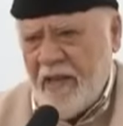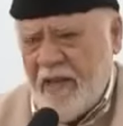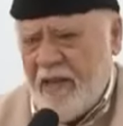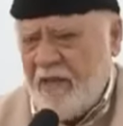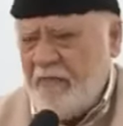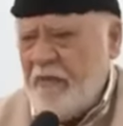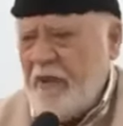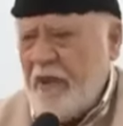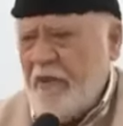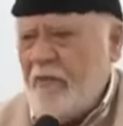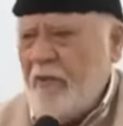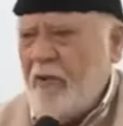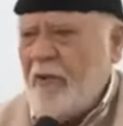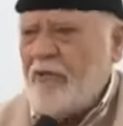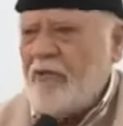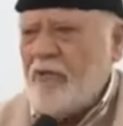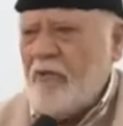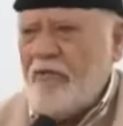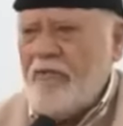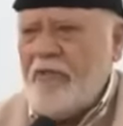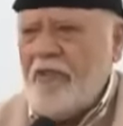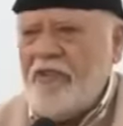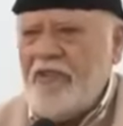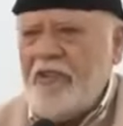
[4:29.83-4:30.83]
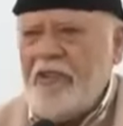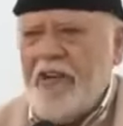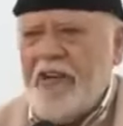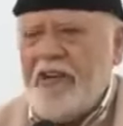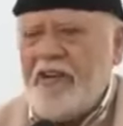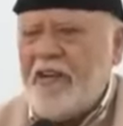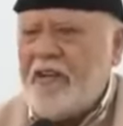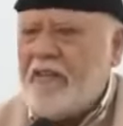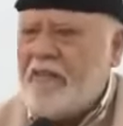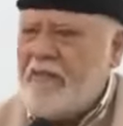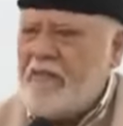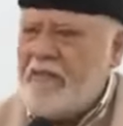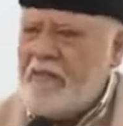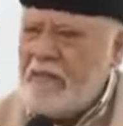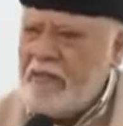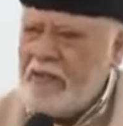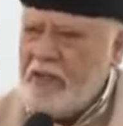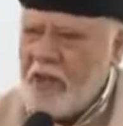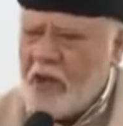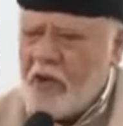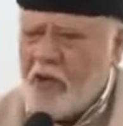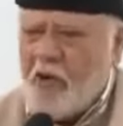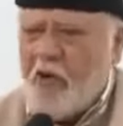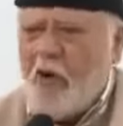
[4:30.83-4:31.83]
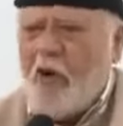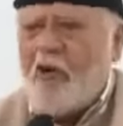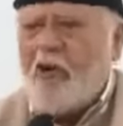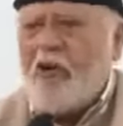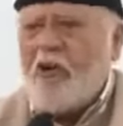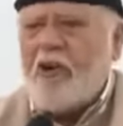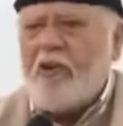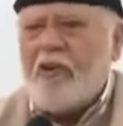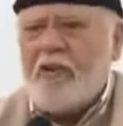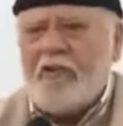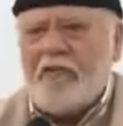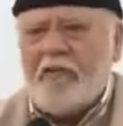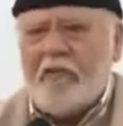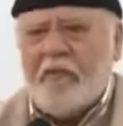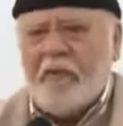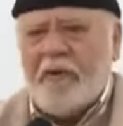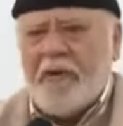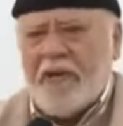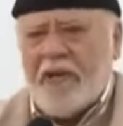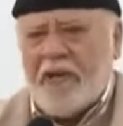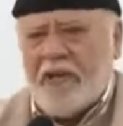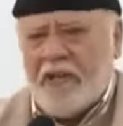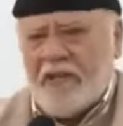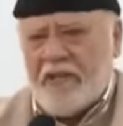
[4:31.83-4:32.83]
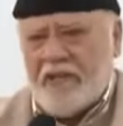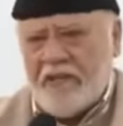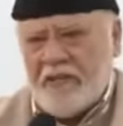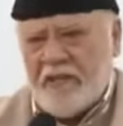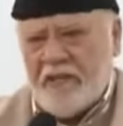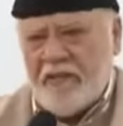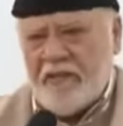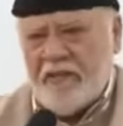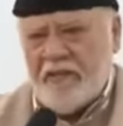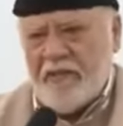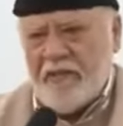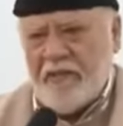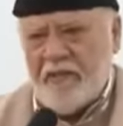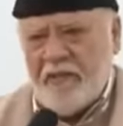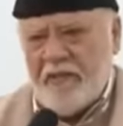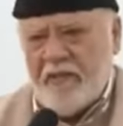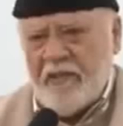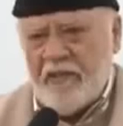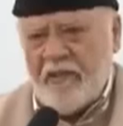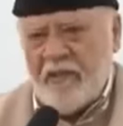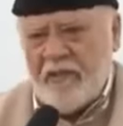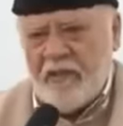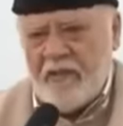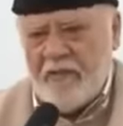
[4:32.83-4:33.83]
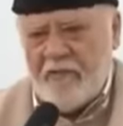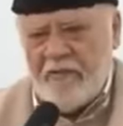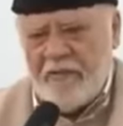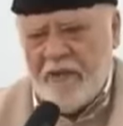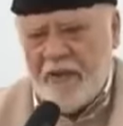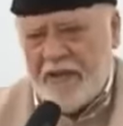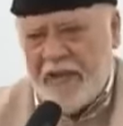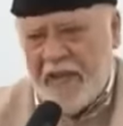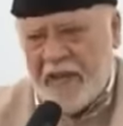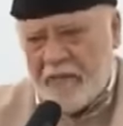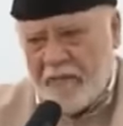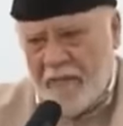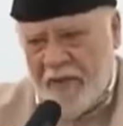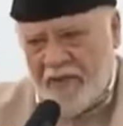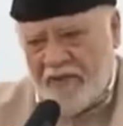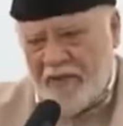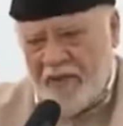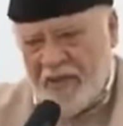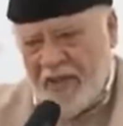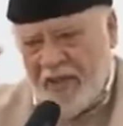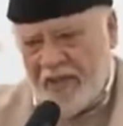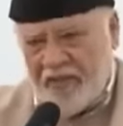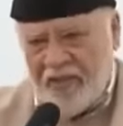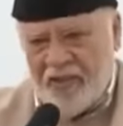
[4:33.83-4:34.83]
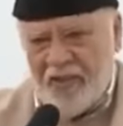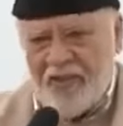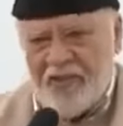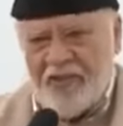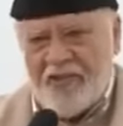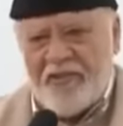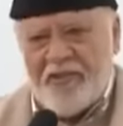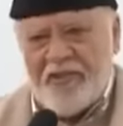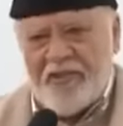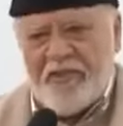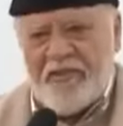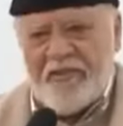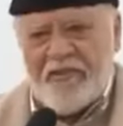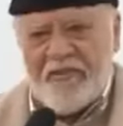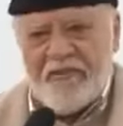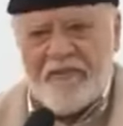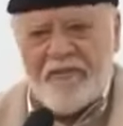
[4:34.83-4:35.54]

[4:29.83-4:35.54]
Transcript: And we have also visited the corners of the world where that message has reached.